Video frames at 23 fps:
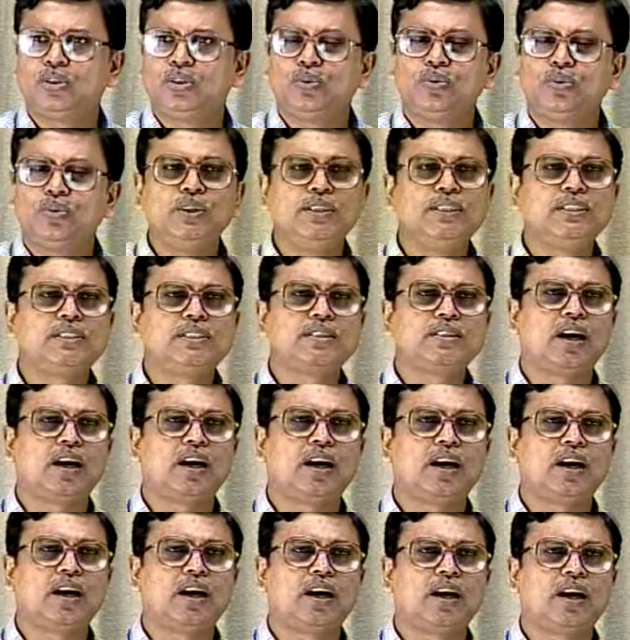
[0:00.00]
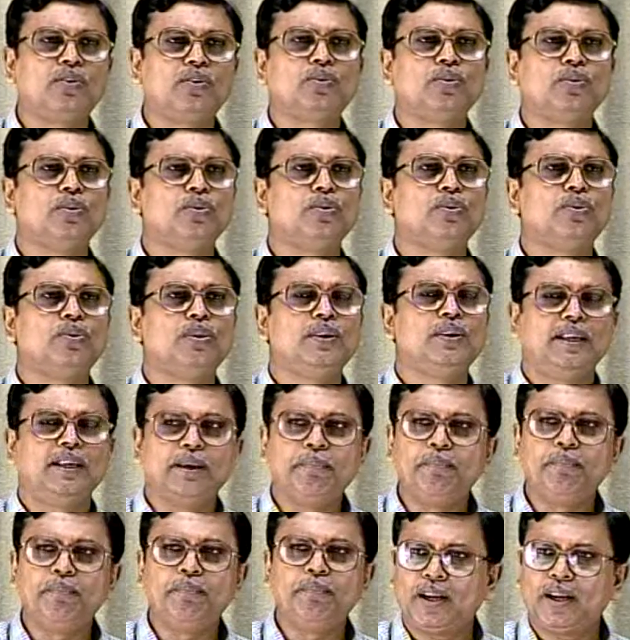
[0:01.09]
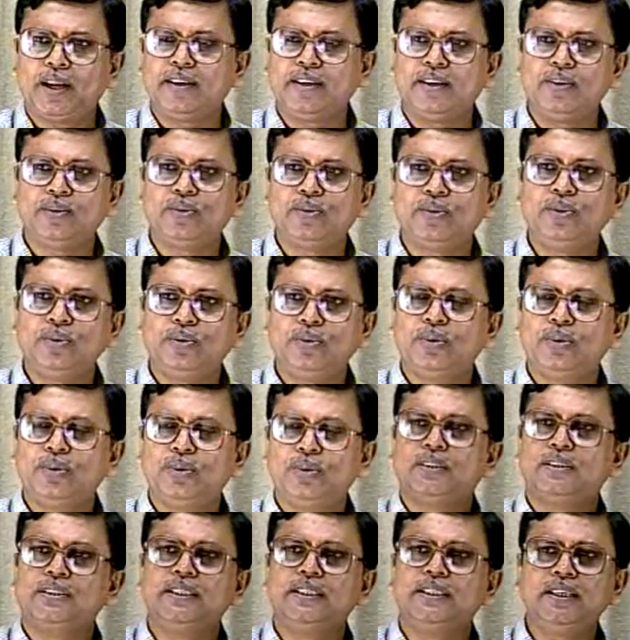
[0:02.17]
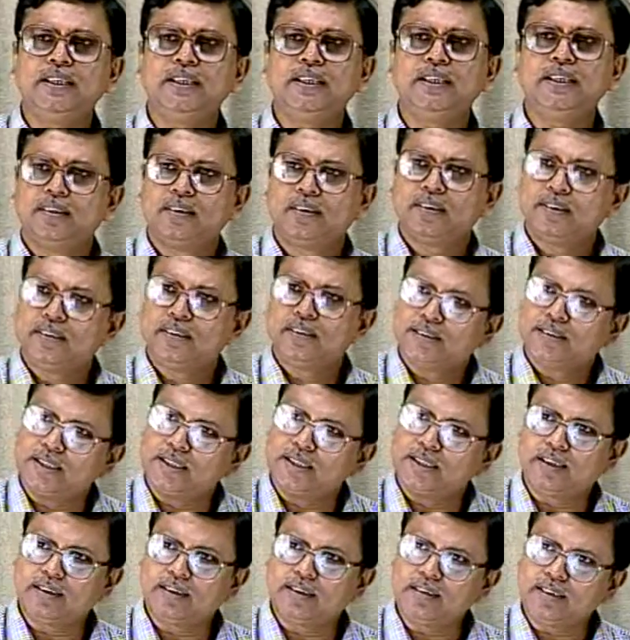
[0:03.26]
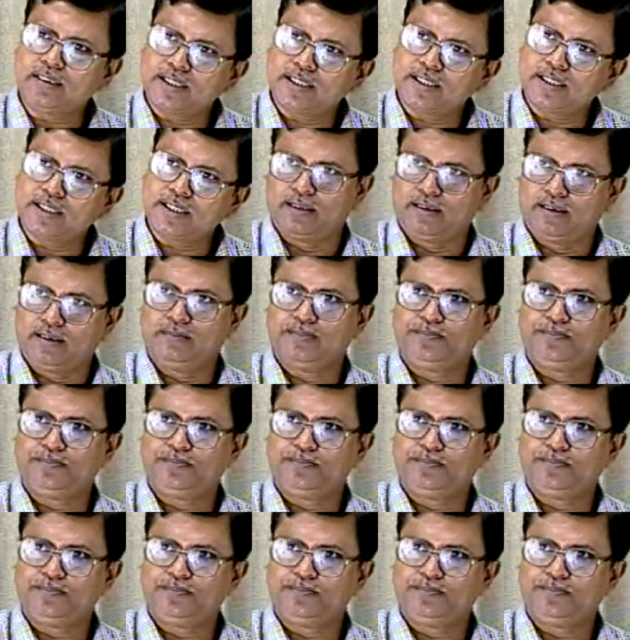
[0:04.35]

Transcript: which I want to implant into the silicon crystal.